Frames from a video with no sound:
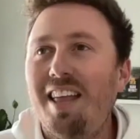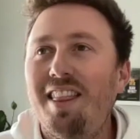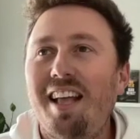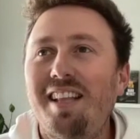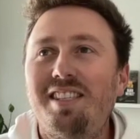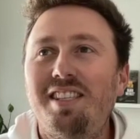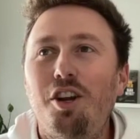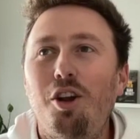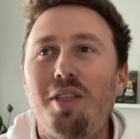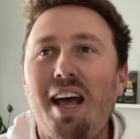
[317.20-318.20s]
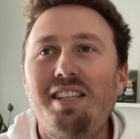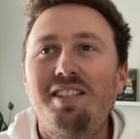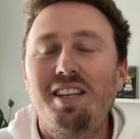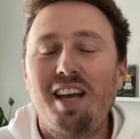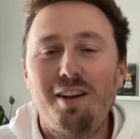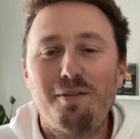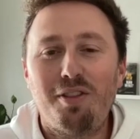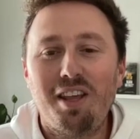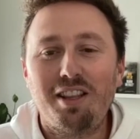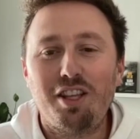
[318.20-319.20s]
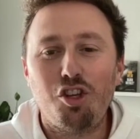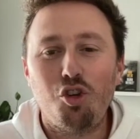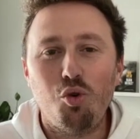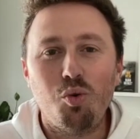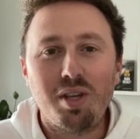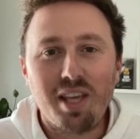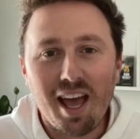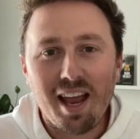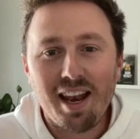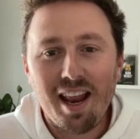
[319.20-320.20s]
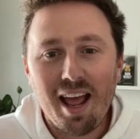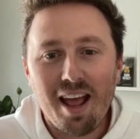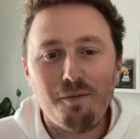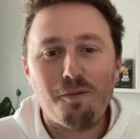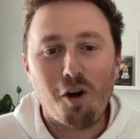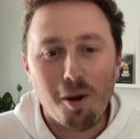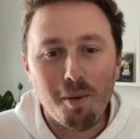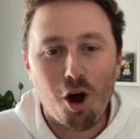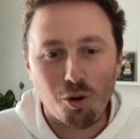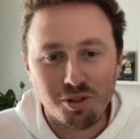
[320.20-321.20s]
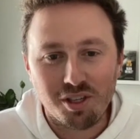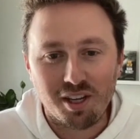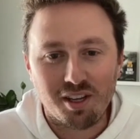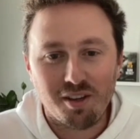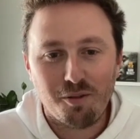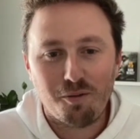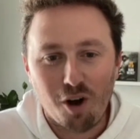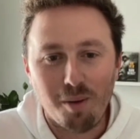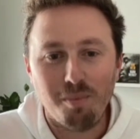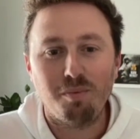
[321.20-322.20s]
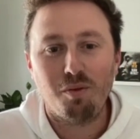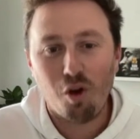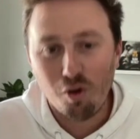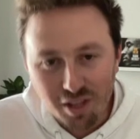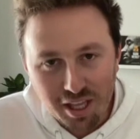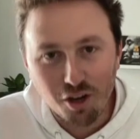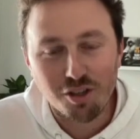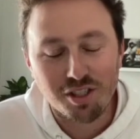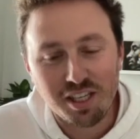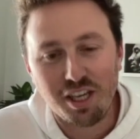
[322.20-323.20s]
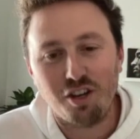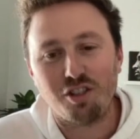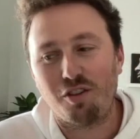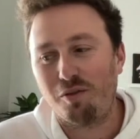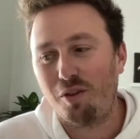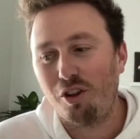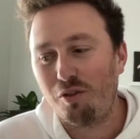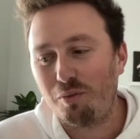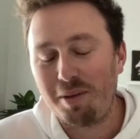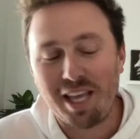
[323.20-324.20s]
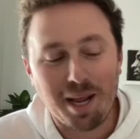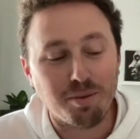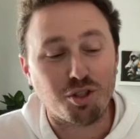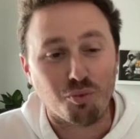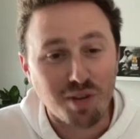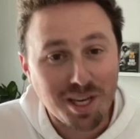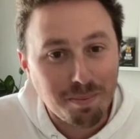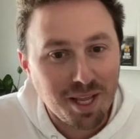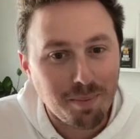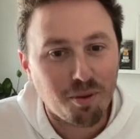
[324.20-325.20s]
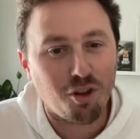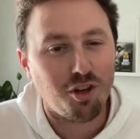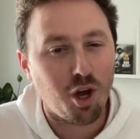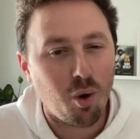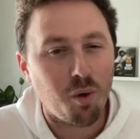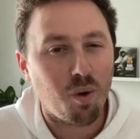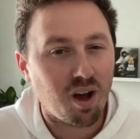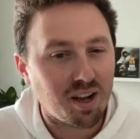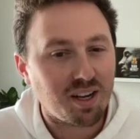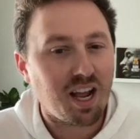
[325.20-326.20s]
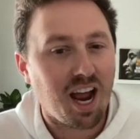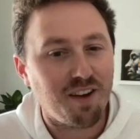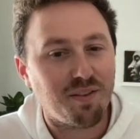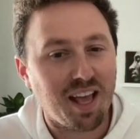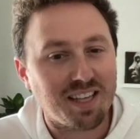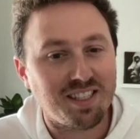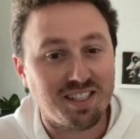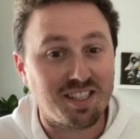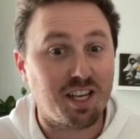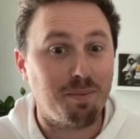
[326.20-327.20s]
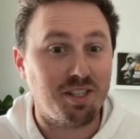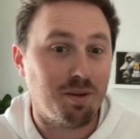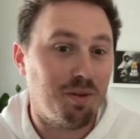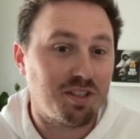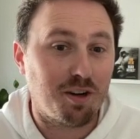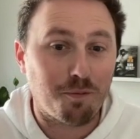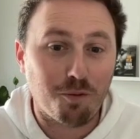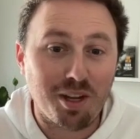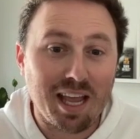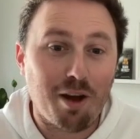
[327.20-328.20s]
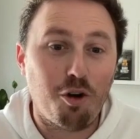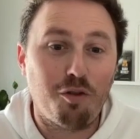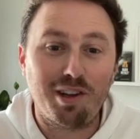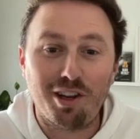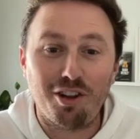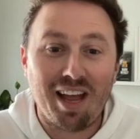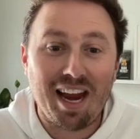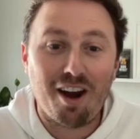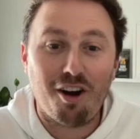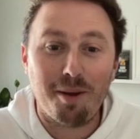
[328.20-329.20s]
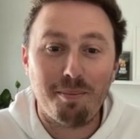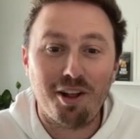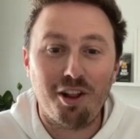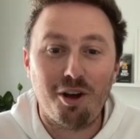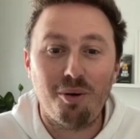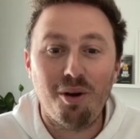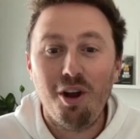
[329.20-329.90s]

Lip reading: and that's, you know, that's the kind of thing that you get from hosting, from years and years of being able to read people and knowing what kind of guest is this going to be, someone that's going to freak out over a little hair on a pillow,